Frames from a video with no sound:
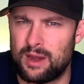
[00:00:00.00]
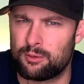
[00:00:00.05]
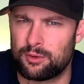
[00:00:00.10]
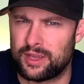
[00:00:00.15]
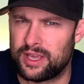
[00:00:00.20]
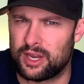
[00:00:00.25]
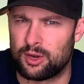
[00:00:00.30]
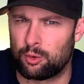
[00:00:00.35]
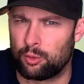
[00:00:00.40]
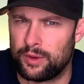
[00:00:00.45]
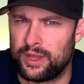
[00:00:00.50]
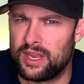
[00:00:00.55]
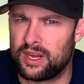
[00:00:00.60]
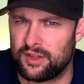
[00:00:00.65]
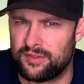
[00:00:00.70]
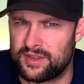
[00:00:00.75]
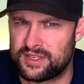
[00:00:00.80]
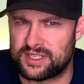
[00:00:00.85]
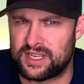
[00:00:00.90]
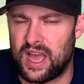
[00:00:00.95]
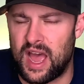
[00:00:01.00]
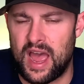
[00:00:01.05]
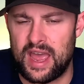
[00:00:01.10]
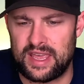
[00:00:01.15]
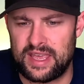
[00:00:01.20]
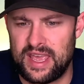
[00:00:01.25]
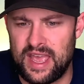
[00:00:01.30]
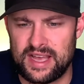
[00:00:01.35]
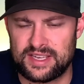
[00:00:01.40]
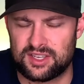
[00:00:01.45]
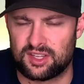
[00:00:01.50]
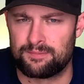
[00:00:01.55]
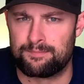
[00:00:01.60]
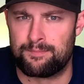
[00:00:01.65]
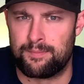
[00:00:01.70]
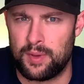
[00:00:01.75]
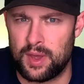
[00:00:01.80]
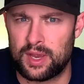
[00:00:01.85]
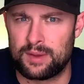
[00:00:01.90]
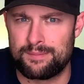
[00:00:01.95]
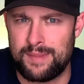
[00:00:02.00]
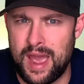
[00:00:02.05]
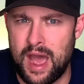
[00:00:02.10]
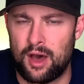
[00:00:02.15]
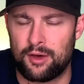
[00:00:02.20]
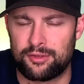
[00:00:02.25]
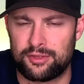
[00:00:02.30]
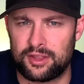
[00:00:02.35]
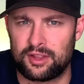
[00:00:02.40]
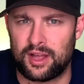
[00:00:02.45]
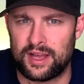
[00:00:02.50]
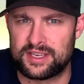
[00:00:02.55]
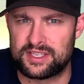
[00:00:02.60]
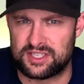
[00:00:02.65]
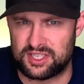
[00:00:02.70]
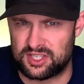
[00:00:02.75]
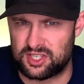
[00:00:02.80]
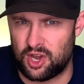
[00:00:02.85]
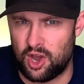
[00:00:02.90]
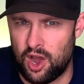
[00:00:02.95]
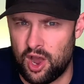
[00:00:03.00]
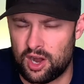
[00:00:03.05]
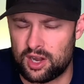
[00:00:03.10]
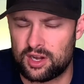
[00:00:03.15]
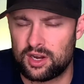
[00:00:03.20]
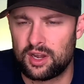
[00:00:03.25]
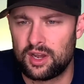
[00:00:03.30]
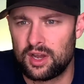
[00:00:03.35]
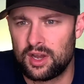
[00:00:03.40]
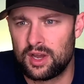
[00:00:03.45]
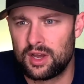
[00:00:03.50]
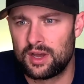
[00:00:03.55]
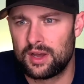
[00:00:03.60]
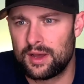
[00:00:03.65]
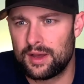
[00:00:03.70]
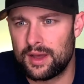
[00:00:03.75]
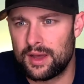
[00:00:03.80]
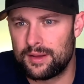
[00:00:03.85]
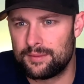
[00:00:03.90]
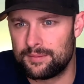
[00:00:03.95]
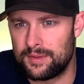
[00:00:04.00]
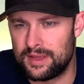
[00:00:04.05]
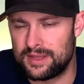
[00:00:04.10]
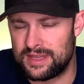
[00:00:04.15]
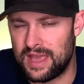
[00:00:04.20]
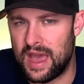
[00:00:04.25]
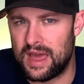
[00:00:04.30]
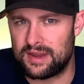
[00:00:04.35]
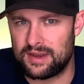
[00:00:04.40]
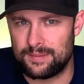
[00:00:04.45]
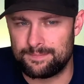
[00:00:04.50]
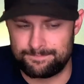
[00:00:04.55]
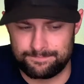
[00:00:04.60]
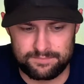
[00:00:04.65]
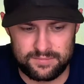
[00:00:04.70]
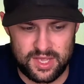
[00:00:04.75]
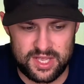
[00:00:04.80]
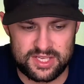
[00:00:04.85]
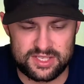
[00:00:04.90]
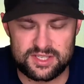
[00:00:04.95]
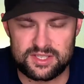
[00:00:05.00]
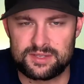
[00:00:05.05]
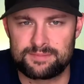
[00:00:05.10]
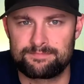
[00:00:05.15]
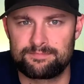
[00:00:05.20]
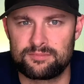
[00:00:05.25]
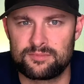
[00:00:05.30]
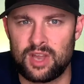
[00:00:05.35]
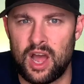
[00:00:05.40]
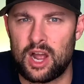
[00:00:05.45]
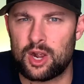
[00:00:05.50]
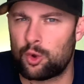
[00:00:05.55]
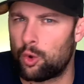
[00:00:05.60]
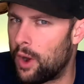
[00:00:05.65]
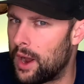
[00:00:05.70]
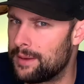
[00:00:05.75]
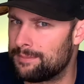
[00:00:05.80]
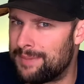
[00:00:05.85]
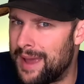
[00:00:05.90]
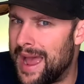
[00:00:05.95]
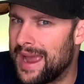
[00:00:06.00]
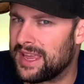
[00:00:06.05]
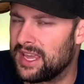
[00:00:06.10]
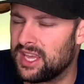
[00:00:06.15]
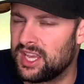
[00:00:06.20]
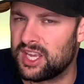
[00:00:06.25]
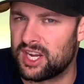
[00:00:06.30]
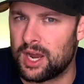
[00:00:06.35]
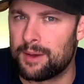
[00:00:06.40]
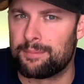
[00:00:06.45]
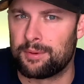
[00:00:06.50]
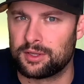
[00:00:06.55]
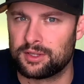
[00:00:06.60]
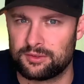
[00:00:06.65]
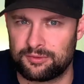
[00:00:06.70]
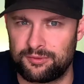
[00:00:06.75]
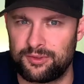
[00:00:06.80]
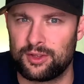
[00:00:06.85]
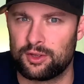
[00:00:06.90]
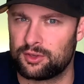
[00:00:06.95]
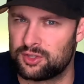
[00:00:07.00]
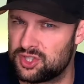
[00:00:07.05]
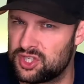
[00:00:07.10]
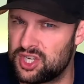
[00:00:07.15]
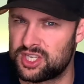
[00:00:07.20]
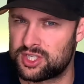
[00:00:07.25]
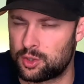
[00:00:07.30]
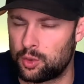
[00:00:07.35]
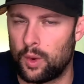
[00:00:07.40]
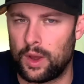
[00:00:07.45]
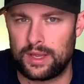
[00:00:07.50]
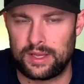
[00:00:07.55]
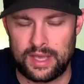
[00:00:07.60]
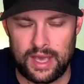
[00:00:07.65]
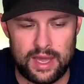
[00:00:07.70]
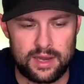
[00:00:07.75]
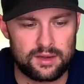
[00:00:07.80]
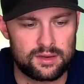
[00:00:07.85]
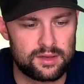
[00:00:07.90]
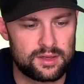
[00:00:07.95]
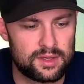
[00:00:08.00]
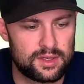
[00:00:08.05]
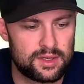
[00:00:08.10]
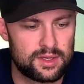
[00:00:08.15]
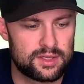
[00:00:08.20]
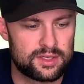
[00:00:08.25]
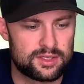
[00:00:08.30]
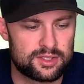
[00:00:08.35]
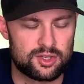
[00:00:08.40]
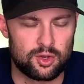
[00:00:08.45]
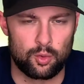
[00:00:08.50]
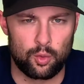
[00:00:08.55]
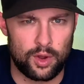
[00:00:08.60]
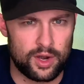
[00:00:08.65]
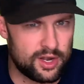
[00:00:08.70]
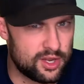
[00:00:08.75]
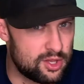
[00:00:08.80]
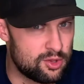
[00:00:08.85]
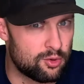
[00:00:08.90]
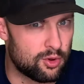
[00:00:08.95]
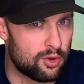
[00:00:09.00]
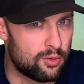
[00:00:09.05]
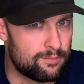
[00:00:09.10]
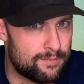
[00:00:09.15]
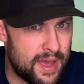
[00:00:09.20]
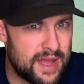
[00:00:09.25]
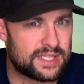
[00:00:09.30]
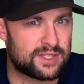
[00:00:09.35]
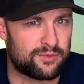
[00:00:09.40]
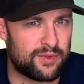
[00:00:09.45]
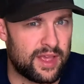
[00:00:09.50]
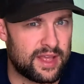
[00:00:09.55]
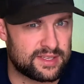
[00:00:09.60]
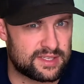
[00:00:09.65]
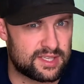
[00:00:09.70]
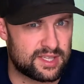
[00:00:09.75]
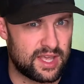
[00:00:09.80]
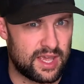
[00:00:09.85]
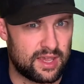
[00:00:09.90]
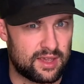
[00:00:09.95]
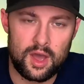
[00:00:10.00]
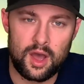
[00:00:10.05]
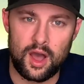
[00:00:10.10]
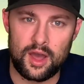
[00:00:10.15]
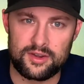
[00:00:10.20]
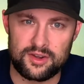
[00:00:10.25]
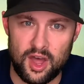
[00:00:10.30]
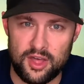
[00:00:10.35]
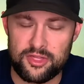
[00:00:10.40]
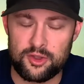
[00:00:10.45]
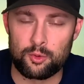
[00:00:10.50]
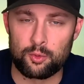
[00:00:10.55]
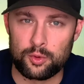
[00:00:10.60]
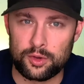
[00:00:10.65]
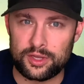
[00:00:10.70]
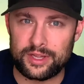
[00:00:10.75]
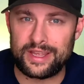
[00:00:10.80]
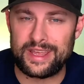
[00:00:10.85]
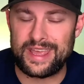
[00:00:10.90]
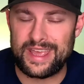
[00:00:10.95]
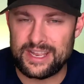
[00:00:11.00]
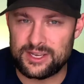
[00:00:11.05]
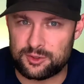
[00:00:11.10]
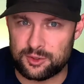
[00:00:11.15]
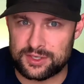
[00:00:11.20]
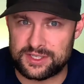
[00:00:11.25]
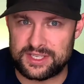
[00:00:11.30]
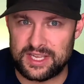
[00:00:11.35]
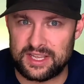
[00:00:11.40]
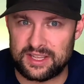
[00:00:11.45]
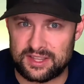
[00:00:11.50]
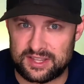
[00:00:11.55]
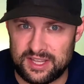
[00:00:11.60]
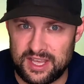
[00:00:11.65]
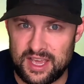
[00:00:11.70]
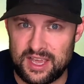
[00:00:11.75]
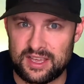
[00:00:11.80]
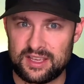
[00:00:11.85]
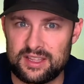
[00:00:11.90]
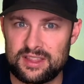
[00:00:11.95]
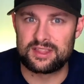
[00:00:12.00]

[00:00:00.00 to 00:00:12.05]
really get a read on this guy. He has a big mouth. He likes to talk, yet he's not quite backing it up on the field just quite yet. So what do you Mets fans think? Another really interesting thing,